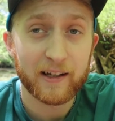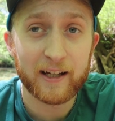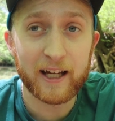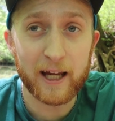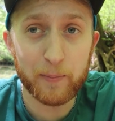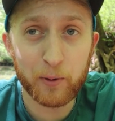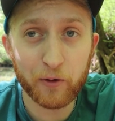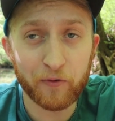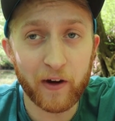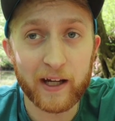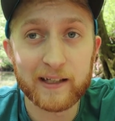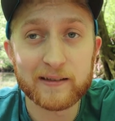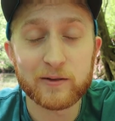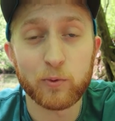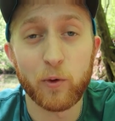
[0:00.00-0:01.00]
Keep your
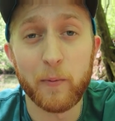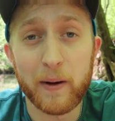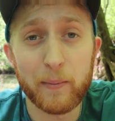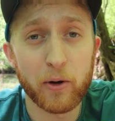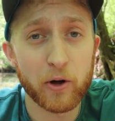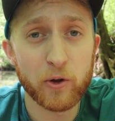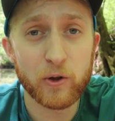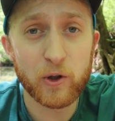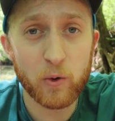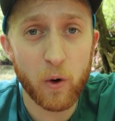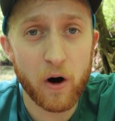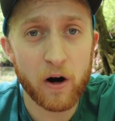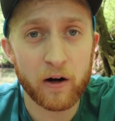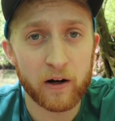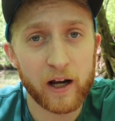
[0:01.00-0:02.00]
faith, remember who you
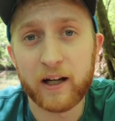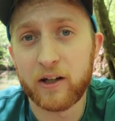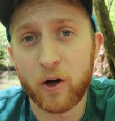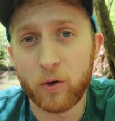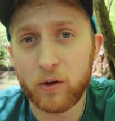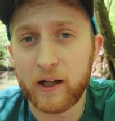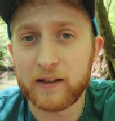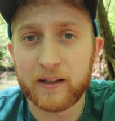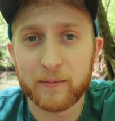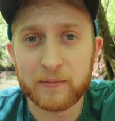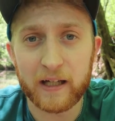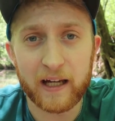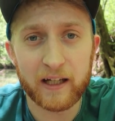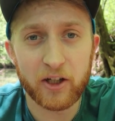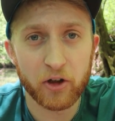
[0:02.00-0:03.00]
are, and don't let them
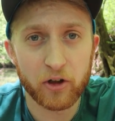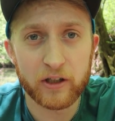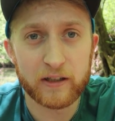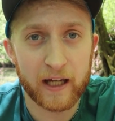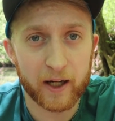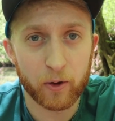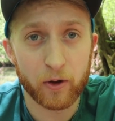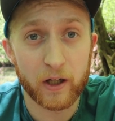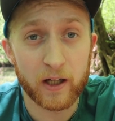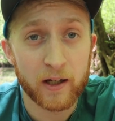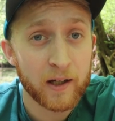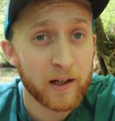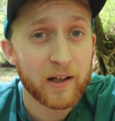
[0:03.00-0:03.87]
take your integrity.